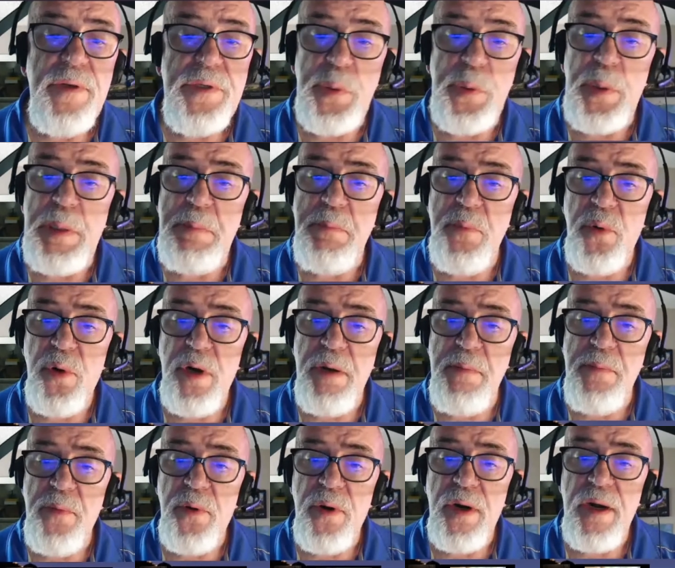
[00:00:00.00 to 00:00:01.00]
doing more
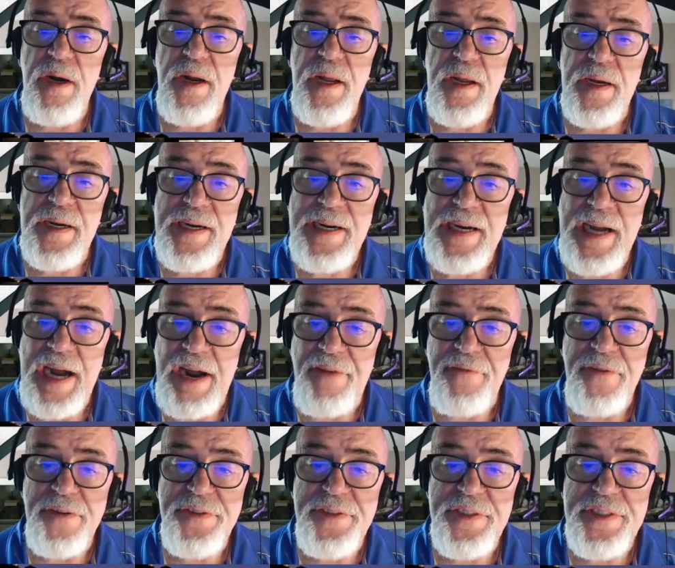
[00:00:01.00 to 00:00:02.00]
and more
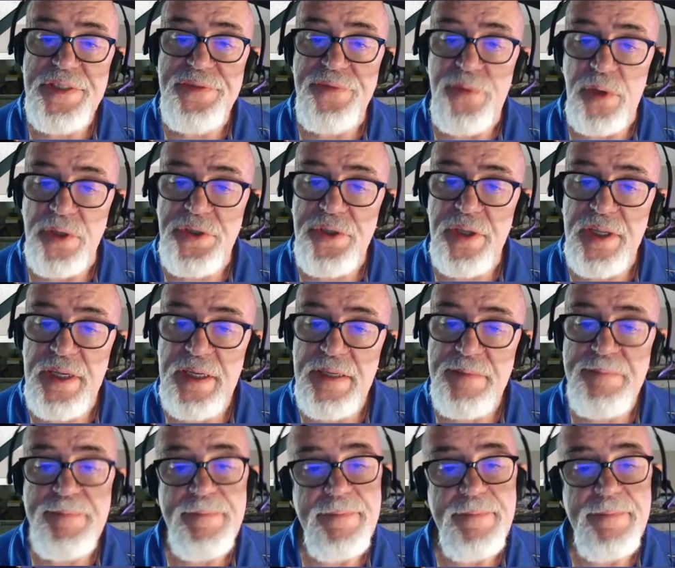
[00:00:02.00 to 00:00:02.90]
conferences virtually,